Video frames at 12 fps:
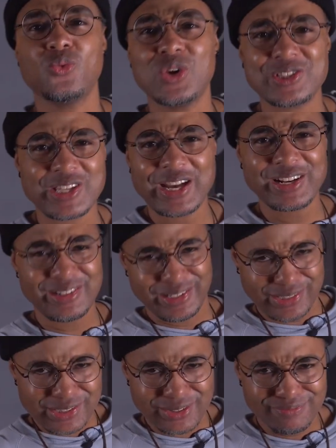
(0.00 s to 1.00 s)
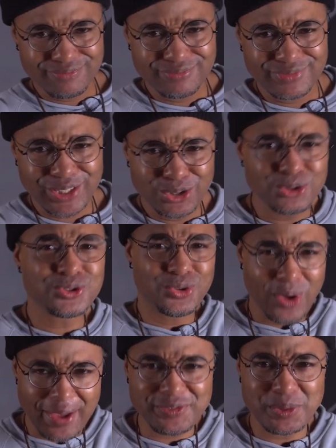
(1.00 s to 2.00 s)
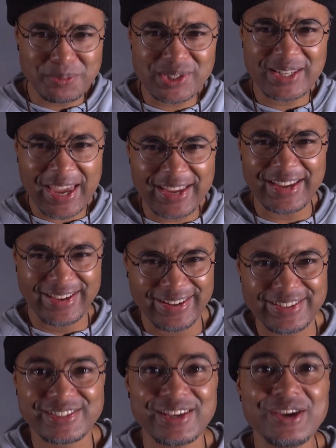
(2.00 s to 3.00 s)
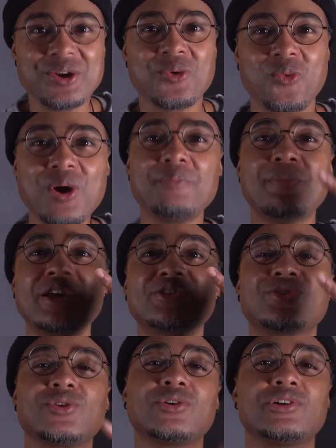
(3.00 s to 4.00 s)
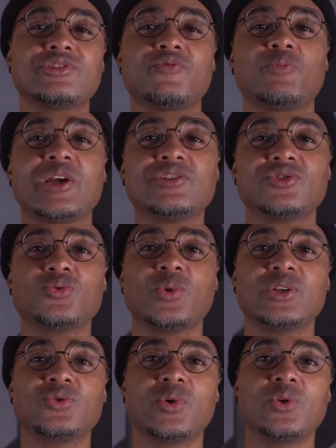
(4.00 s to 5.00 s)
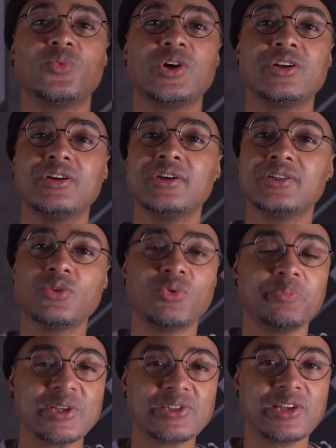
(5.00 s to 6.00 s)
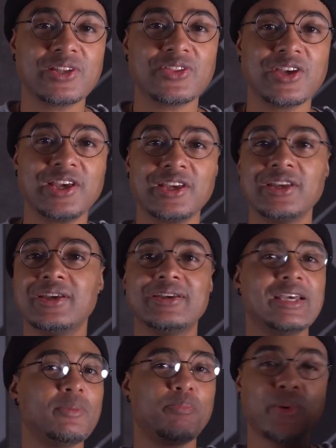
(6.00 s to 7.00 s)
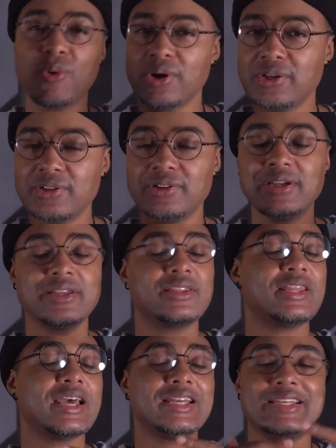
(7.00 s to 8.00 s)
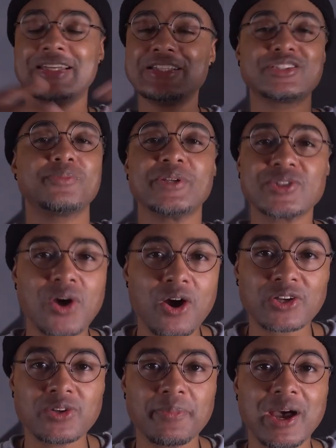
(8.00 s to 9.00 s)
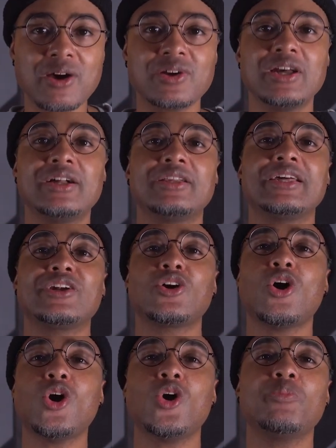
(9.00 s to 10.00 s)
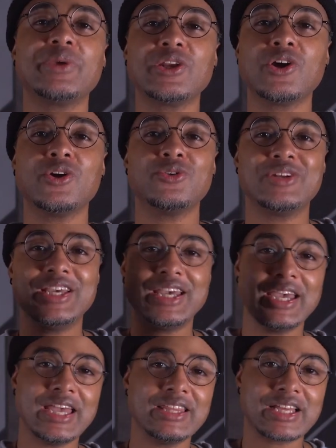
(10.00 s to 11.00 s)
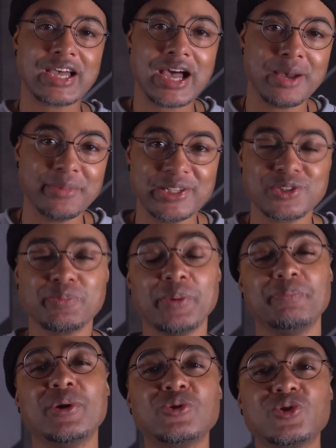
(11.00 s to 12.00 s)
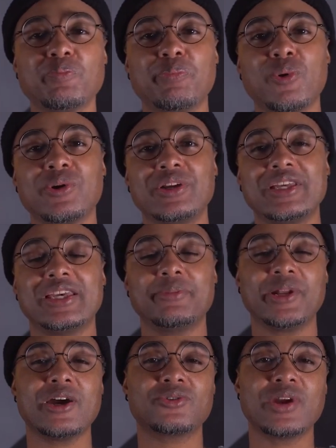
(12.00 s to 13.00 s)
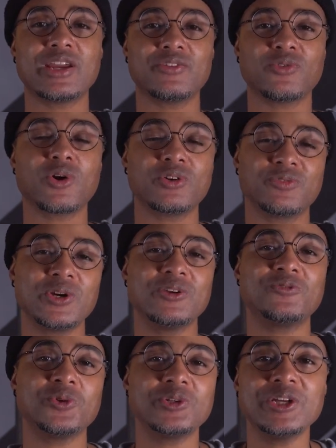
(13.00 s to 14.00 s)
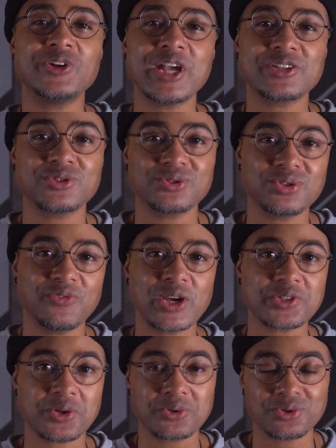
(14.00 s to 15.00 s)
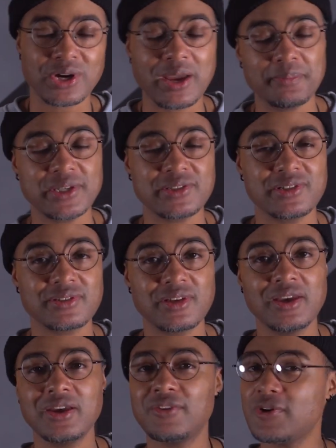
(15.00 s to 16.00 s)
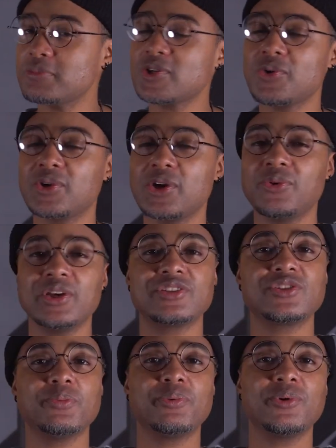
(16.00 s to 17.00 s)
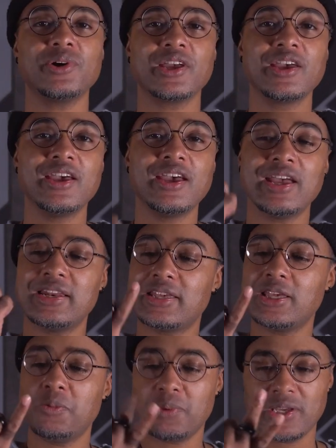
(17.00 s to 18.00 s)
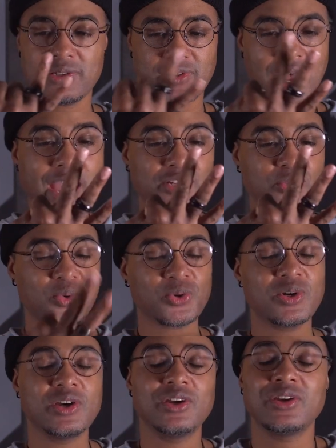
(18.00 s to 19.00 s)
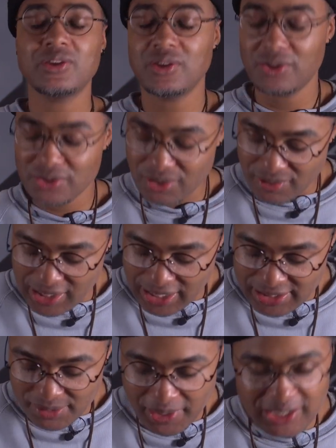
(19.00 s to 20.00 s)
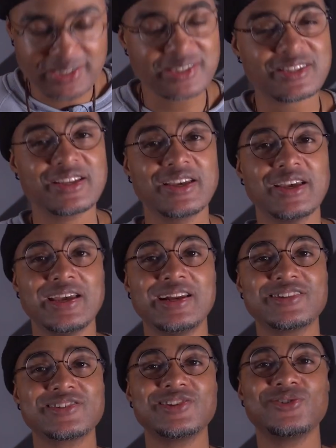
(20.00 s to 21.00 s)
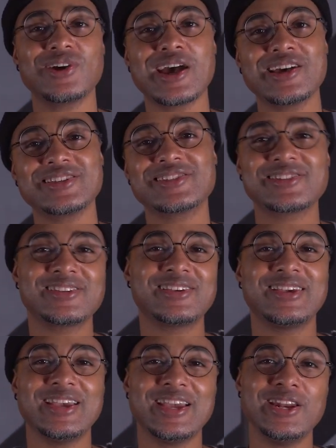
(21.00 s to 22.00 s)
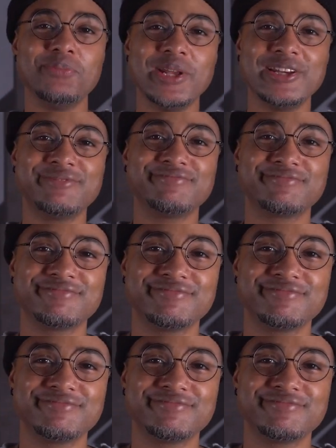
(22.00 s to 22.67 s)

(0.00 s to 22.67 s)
a one-sided list. You too have some say in it. What makes your list of brands in 2021? Did we miss anything important that needs to be talked about? Let it all be known in the comments. But most importantly, keep it locked right here for all of your info in international street fashion, culture, and business. From Tokyo, it's your boy, and keep it casual. Yoroshiku onegaishimasu, and I'll see you guys in a minute.